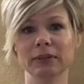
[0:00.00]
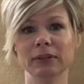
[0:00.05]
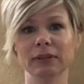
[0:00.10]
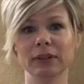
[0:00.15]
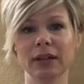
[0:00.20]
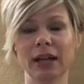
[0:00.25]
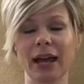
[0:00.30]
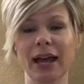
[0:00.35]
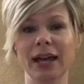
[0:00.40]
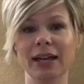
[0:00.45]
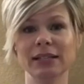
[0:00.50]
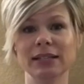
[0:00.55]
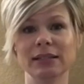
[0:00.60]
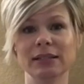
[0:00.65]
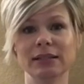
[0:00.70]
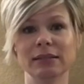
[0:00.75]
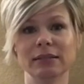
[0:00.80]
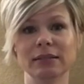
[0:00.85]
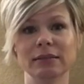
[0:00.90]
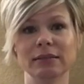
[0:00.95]

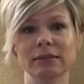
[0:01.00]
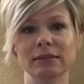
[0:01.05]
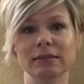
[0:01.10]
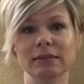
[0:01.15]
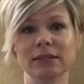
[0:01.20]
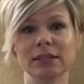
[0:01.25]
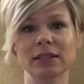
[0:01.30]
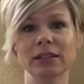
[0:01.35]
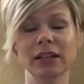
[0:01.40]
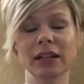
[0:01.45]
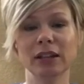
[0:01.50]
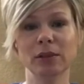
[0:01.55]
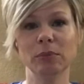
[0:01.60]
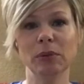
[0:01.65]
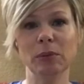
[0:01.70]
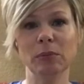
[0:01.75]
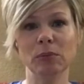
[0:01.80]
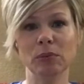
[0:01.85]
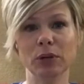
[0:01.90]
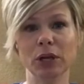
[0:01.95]
asked to let the
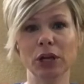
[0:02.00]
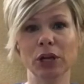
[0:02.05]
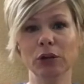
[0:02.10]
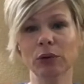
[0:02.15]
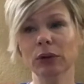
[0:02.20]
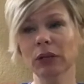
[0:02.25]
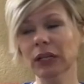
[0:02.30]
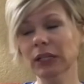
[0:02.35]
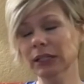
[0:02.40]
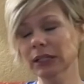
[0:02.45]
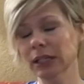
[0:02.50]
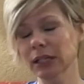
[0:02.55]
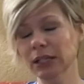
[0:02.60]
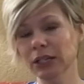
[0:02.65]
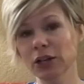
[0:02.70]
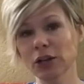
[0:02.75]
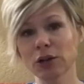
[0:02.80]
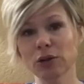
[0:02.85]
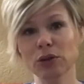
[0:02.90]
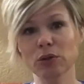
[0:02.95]
people go, and he said
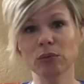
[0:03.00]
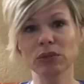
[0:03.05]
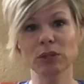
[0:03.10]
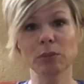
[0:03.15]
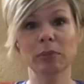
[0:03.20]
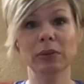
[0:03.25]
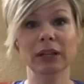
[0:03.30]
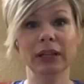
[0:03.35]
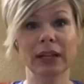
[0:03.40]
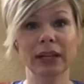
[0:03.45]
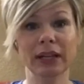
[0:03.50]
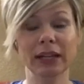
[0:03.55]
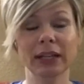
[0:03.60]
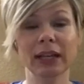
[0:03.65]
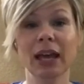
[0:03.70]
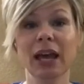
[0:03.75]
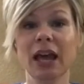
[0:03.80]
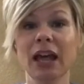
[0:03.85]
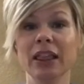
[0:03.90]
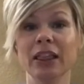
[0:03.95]
no, there was a plague.
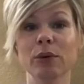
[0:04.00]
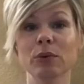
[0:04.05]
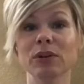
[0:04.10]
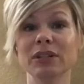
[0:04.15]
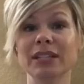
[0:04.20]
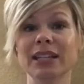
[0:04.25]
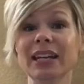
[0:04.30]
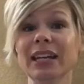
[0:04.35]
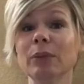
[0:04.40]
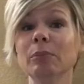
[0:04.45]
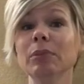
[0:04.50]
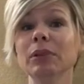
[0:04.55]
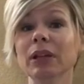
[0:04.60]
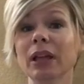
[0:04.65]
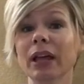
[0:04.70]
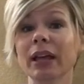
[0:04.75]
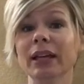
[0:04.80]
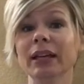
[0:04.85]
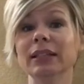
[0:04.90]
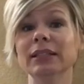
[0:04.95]
There were 10
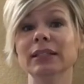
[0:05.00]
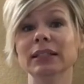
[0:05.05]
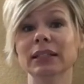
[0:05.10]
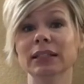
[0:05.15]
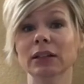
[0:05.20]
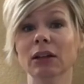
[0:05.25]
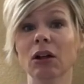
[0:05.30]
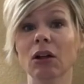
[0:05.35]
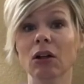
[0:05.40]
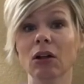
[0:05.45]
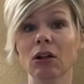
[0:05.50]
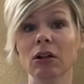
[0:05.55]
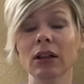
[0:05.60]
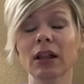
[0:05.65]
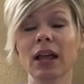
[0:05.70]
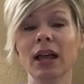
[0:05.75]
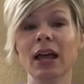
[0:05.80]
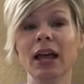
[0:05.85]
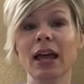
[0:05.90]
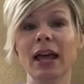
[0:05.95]
plagues in all,
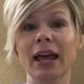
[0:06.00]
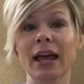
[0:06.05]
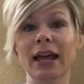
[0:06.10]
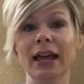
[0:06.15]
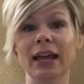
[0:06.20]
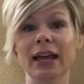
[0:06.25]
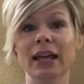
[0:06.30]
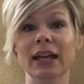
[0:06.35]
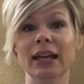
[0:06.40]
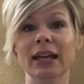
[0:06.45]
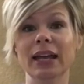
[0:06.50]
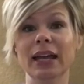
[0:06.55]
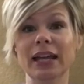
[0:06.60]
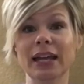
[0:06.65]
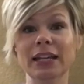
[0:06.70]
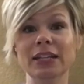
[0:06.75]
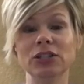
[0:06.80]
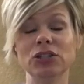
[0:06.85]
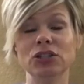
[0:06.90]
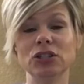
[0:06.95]
and
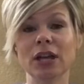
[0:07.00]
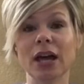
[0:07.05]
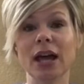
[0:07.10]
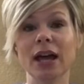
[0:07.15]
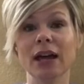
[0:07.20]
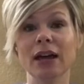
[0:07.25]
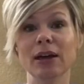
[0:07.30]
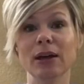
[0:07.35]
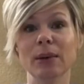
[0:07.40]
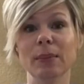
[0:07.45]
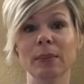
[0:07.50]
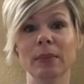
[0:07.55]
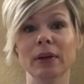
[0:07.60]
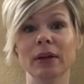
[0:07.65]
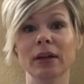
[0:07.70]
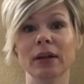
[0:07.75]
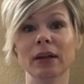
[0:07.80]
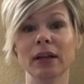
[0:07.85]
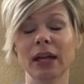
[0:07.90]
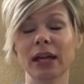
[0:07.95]
each time
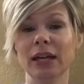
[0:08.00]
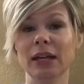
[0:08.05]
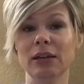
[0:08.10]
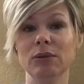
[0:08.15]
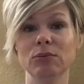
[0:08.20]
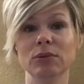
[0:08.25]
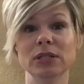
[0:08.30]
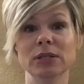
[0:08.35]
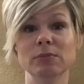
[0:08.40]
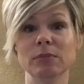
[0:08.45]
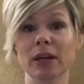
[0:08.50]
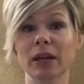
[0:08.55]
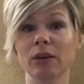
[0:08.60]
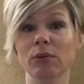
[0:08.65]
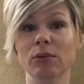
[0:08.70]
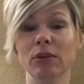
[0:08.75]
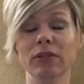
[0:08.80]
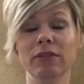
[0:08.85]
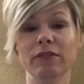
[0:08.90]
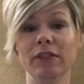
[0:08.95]
he was met
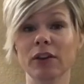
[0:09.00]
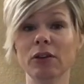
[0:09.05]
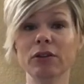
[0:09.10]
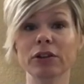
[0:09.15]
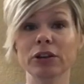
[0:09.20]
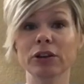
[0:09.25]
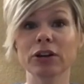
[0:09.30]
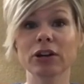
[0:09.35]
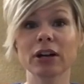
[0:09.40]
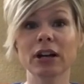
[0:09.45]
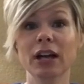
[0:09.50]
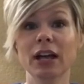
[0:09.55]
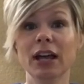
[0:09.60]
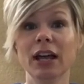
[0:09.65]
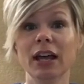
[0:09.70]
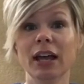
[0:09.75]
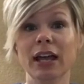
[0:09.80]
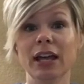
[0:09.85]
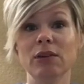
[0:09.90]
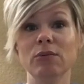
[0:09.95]
with failure.
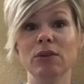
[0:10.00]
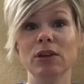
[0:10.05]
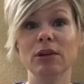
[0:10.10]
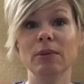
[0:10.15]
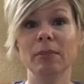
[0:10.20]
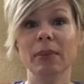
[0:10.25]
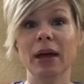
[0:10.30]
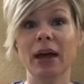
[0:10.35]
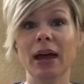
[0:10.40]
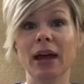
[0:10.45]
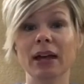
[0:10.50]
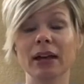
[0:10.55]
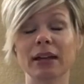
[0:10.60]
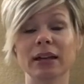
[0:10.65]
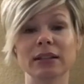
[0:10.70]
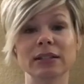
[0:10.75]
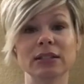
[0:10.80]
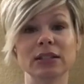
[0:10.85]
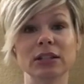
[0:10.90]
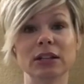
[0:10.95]
He went
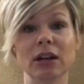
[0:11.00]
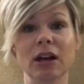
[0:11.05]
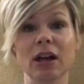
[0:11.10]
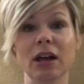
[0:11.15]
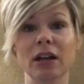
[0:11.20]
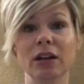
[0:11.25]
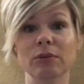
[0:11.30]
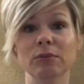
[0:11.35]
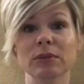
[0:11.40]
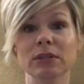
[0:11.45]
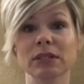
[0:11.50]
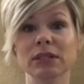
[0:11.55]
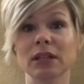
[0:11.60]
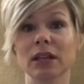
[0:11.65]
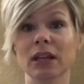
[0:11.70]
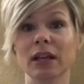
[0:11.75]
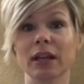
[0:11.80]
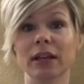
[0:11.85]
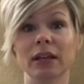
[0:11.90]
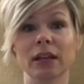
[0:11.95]
back to God and was
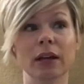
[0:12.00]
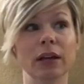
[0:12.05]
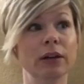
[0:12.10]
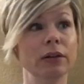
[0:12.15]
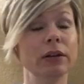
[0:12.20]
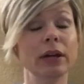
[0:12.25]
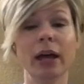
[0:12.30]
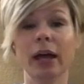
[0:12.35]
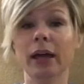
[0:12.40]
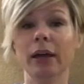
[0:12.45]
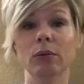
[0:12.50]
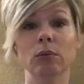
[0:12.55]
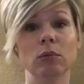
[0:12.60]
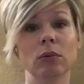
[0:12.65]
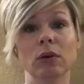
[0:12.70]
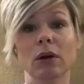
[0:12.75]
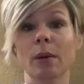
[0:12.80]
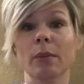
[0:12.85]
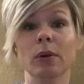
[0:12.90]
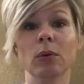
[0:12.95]
like, okay,
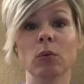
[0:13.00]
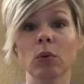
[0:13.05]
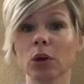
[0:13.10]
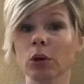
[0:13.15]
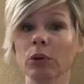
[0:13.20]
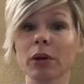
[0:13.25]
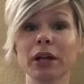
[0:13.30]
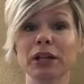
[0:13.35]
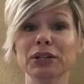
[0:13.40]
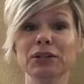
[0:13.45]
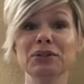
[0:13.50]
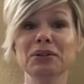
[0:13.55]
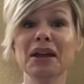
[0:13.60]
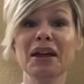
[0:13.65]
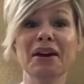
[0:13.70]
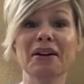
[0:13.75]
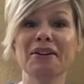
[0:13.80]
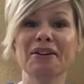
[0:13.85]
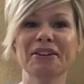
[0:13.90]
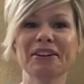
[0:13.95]
I mean, what do I do
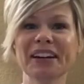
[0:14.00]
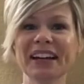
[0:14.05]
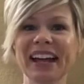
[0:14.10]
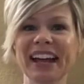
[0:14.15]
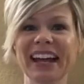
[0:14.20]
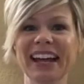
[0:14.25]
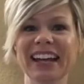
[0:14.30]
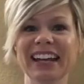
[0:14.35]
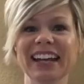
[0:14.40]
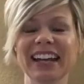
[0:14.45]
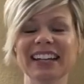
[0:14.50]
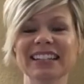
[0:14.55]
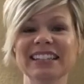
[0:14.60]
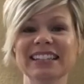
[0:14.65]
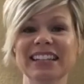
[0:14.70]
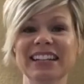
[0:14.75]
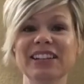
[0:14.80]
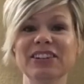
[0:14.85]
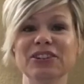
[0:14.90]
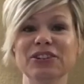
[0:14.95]
now? And as
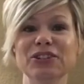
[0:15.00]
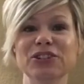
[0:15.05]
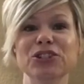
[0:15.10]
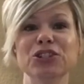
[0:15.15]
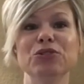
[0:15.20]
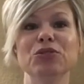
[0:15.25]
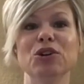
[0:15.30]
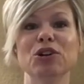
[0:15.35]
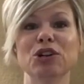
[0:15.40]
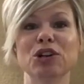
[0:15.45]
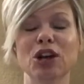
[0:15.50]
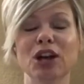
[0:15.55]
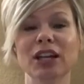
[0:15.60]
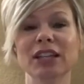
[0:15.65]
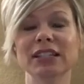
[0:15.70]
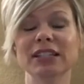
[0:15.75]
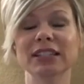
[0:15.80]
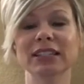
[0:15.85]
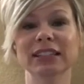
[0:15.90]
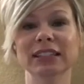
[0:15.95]
leaders, you are
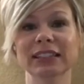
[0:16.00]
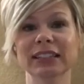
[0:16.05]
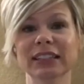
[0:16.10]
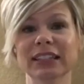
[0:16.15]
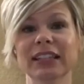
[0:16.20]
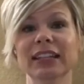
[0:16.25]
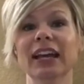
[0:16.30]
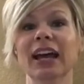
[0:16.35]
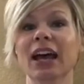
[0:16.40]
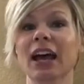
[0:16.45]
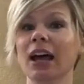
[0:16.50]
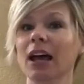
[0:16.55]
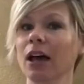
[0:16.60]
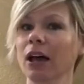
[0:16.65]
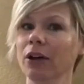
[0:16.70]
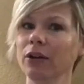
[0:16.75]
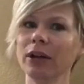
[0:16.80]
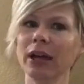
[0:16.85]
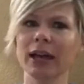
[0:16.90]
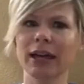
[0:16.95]
constantly,
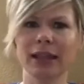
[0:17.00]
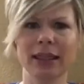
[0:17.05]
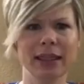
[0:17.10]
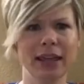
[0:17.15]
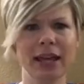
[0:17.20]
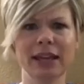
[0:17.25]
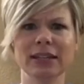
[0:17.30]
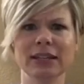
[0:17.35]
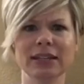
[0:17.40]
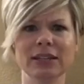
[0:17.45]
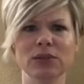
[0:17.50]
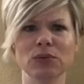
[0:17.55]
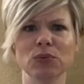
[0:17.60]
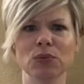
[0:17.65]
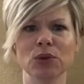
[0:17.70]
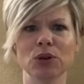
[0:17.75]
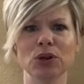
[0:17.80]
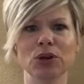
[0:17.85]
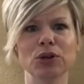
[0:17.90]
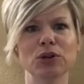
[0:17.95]
okay, that didn't
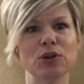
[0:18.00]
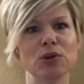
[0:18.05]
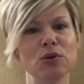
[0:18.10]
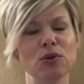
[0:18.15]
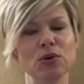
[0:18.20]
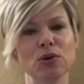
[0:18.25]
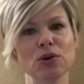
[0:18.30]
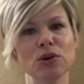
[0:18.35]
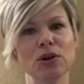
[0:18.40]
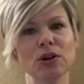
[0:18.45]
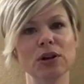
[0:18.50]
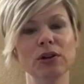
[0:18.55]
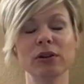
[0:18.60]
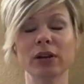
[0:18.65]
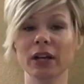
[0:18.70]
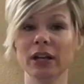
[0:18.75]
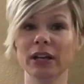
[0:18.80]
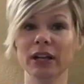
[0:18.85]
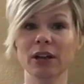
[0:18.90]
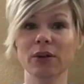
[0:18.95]
work, or
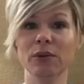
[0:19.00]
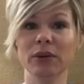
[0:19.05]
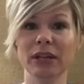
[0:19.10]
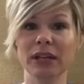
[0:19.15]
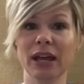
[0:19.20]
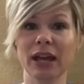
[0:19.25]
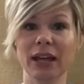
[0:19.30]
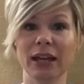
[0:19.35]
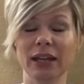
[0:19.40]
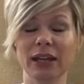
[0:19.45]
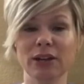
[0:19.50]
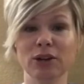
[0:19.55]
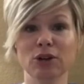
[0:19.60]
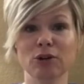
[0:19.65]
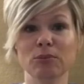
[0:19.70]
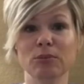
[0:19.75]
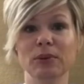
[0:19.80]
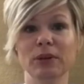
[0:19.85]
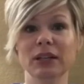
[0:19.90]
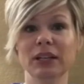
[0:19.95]
okay, now we got
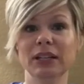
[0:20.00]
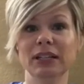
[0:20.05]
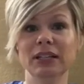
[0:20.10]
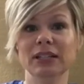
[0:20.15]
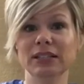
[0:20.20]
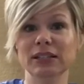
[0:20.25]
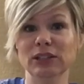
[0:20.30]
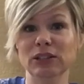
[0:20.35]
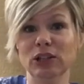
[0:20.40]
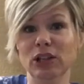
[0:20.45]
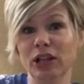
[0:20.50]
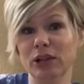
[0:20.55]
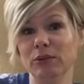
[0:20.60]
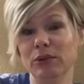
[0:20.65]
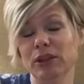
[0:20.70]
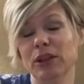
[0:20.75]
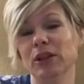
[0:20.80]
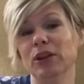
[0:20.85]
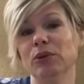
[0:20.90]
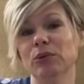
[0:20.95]
here, but it doesn't look like we
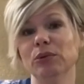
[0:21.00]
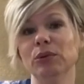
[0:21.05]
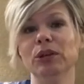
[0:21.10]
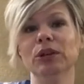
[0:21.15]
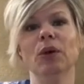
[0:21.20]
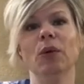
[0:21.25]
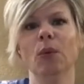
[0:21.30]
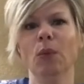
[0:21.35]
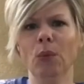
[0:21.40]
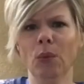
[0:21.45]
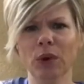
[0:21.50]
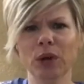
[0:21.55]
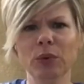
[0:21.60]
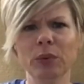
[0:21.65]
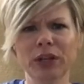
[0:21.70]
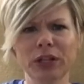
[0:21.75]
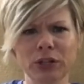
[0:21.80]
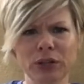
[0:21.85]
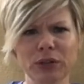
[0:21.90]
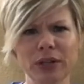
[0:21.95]
thought it would. What do
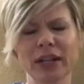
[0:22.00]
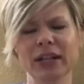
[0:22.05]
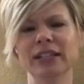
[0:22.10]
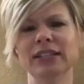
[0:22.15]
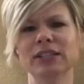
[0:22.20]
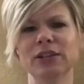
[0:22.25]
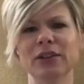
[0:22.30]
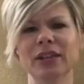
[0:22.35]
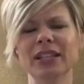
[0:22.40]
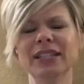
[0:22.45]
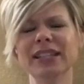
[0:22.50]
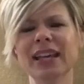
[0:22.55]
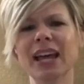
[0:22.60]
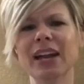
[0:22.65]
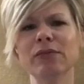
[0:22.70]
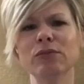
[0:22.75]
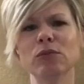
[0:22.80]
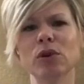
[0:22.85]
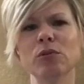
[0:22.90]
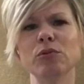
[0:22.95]
we do next? So that's kind
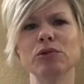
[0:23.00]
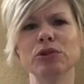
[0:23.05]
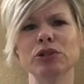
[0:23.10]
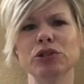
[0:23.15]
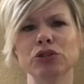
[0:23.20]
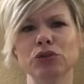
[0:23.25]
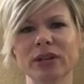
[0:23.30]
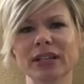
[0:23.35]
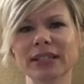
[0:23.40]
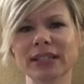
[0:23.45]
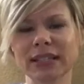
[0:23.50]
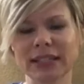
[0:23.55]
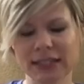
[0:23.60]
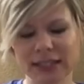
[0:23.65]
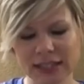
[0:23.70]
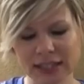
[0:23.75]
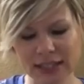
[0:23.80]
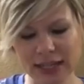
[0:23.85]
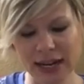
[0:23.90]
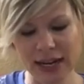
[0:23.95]
of what we're addressing
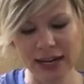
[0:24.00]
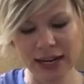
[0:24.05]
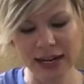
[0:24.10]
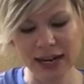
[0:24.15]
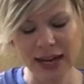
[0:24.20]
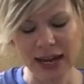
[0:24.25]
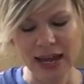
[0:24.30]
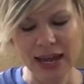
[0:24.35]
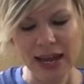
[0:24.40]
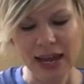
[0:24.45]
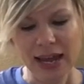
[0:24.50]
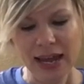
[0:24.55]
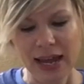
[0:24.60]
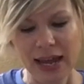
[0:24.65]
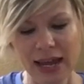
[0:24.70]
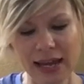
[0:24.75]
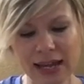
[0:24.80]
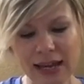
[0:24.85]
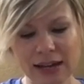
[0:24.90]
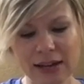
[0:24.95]
today.
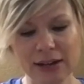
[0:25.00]
And